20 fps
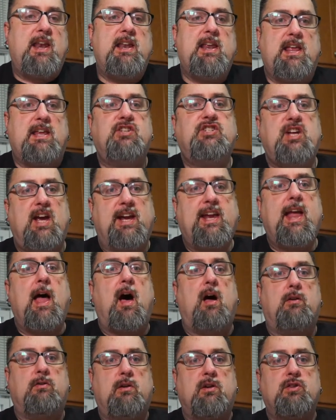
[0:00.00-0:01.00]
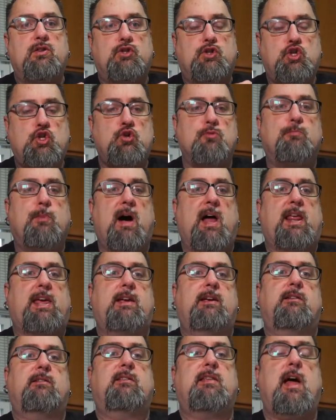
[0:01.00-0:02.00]
And, and check out TubeBuddy
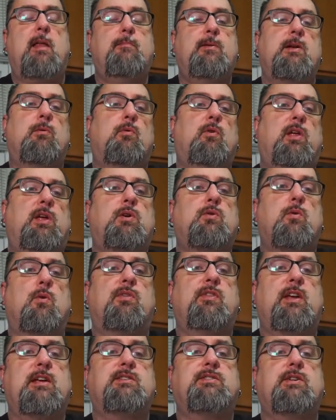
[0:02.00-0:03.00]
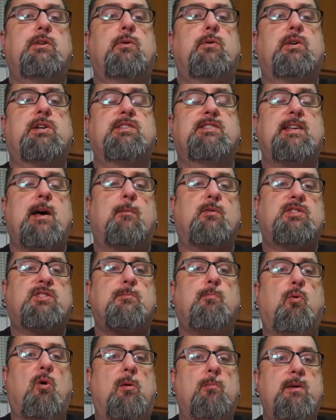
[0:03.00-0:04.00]
that'd be a really cool thing too because that would
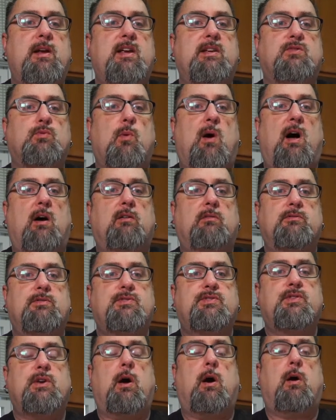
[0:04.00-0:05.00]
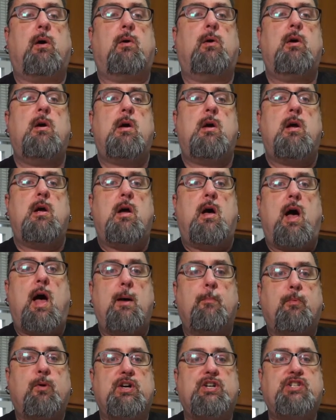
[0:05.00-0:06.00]
support me as well. So I
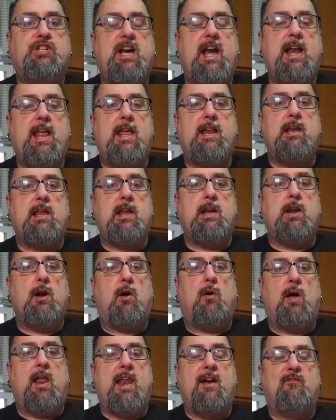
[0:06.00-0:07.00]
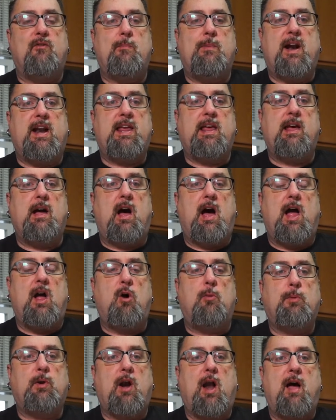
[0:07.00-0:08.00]
appreciate it, you know, and everybody, uh, I
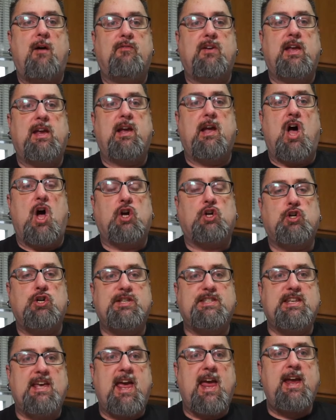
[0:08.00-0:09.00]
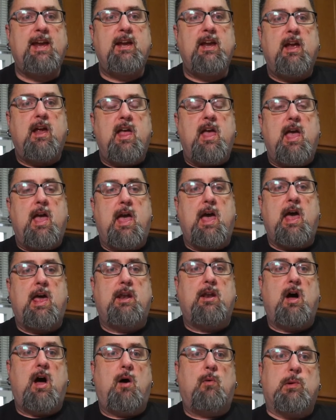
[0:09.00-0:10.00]
hope you're having a good day.
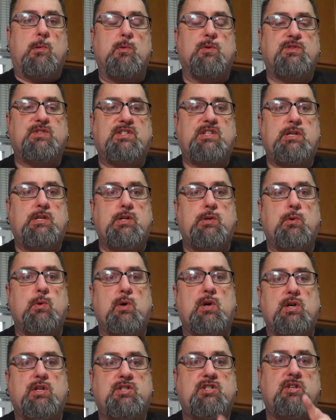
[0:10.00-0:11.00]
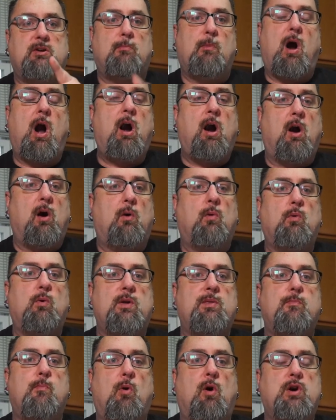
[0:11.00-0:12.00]
And uh, we will see you tomorrow
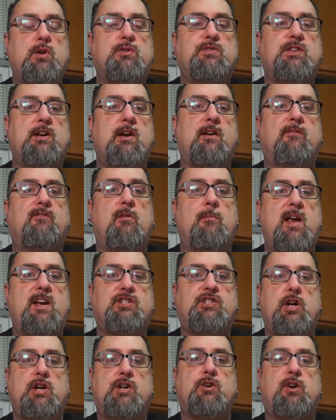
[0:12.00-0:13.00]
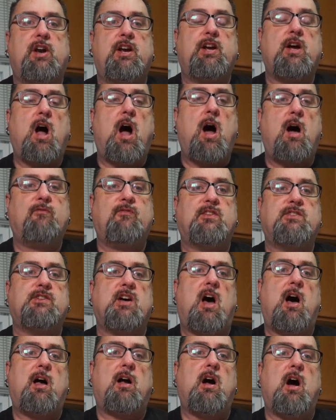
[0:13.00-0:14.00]
with more news and information during Coffee
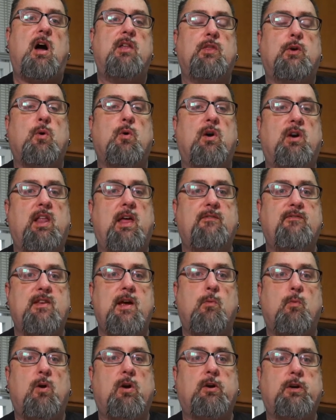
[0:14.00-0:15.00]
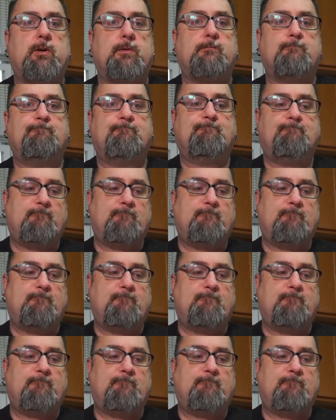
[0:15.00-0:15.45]
Talk on the Corn Life Network.